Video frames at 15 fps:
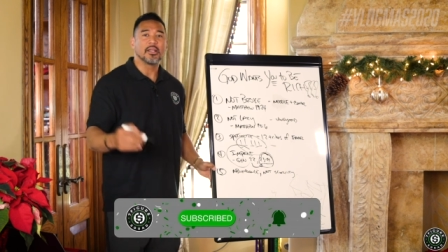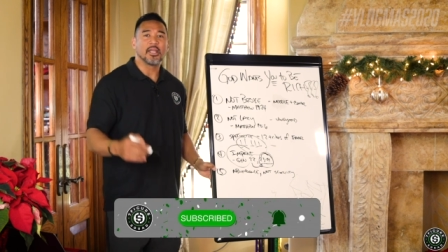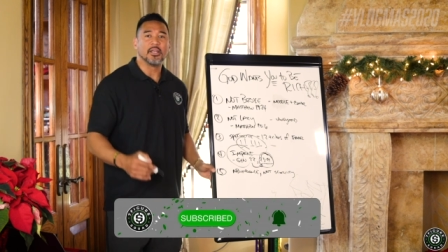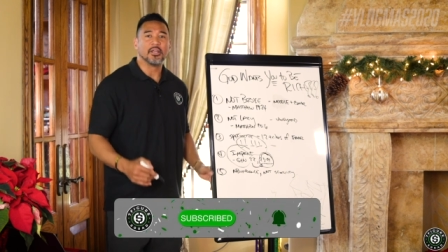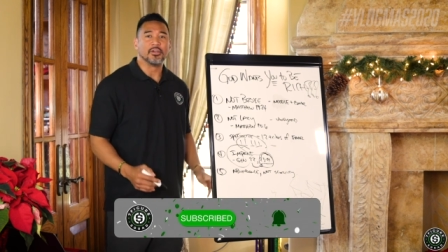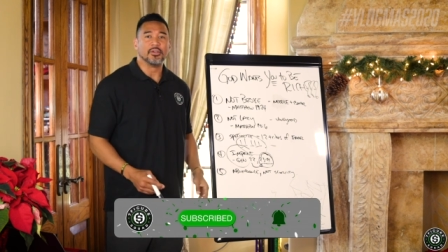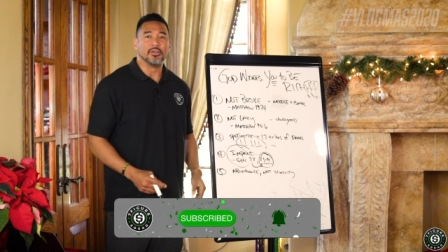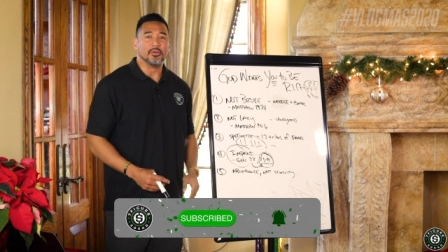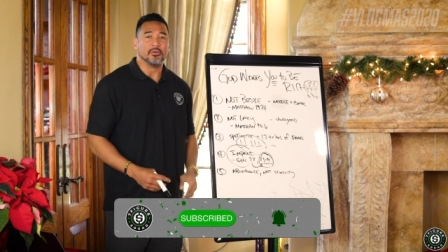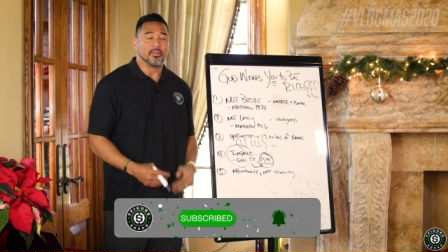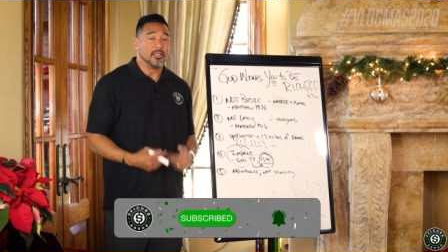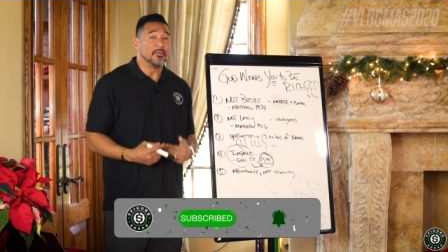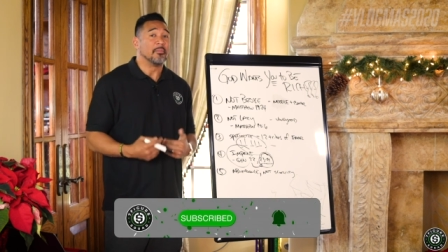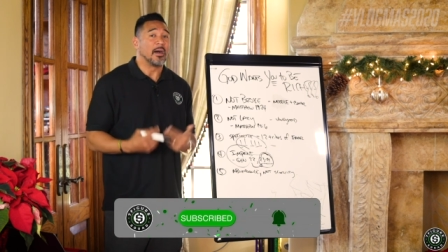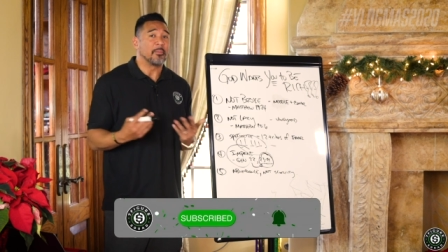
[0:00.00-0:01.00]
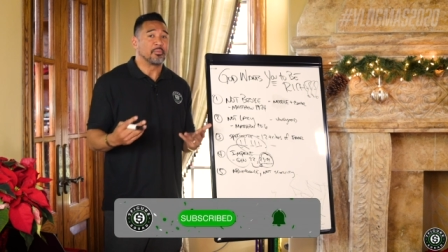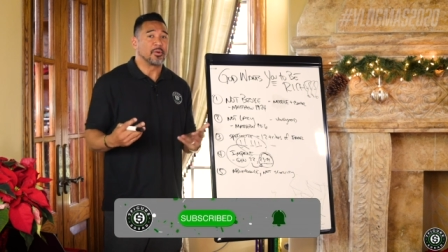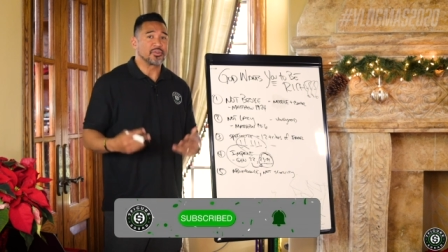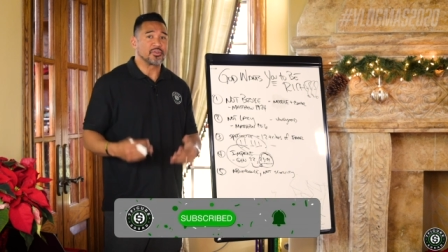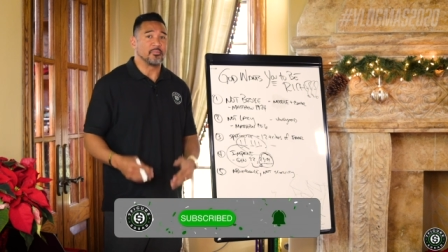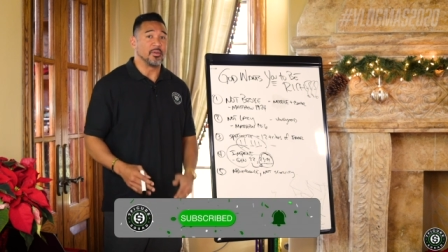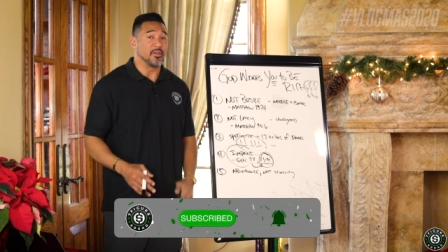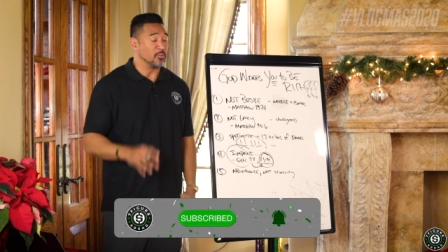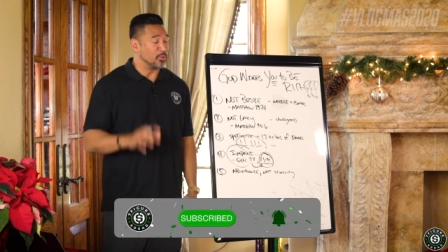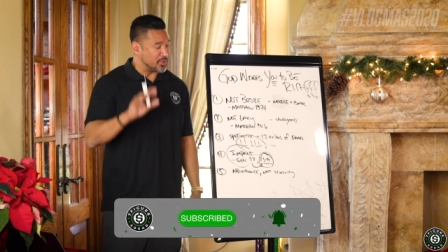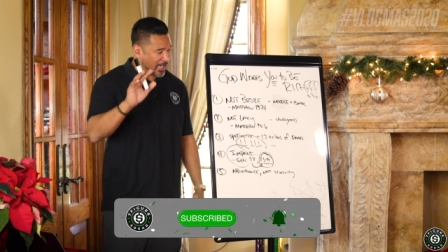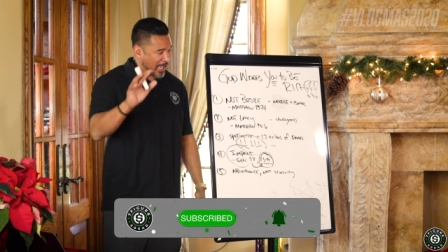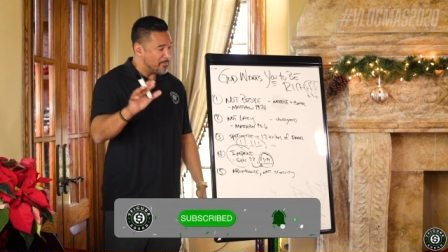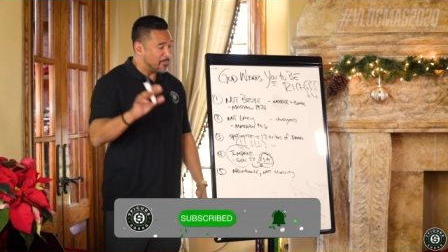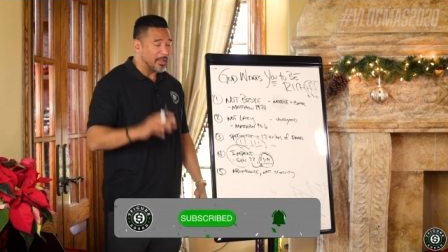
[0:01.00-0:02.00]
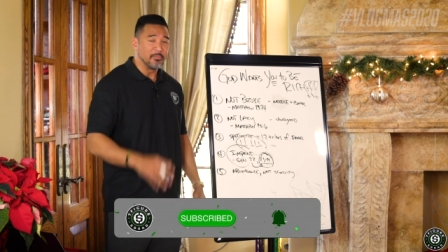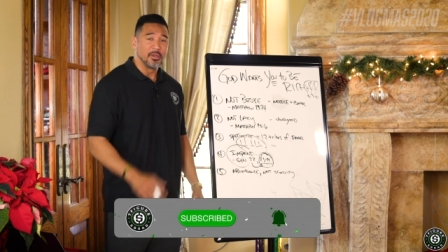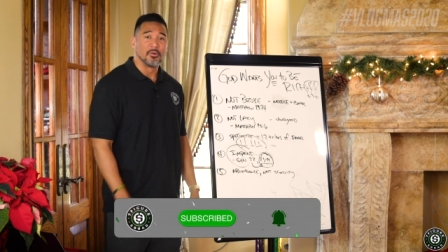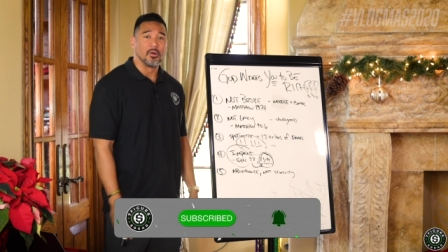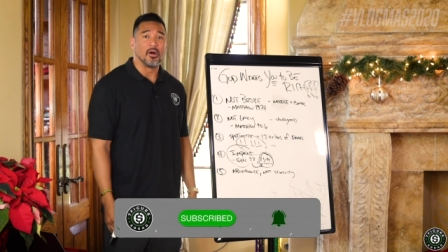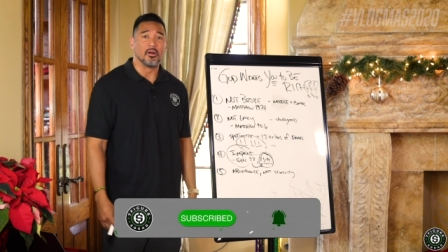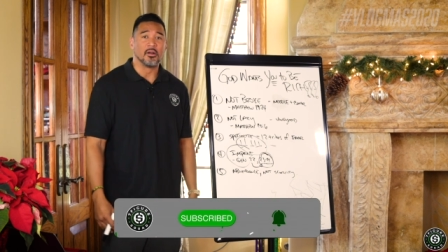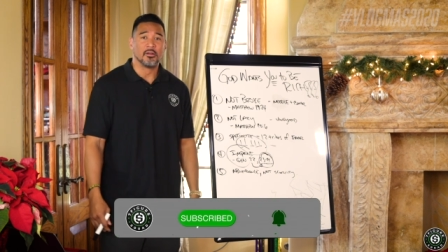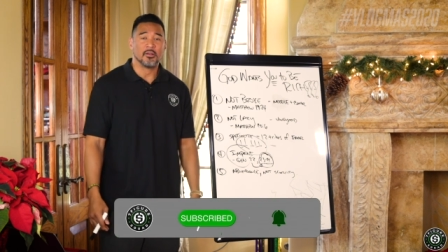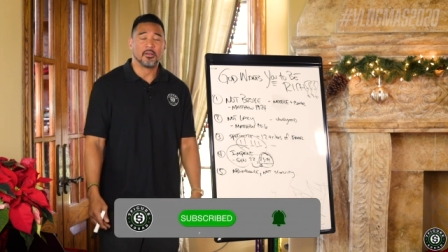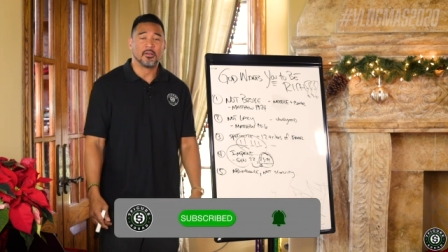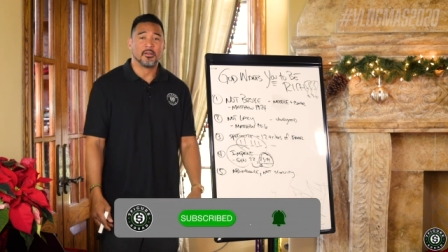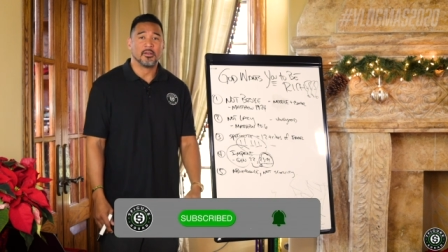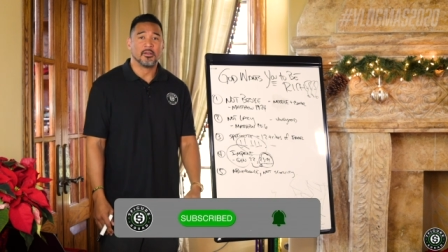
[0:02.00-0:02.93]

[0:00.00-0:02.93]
obligated to do, in my personal opinion, which I might be wrong?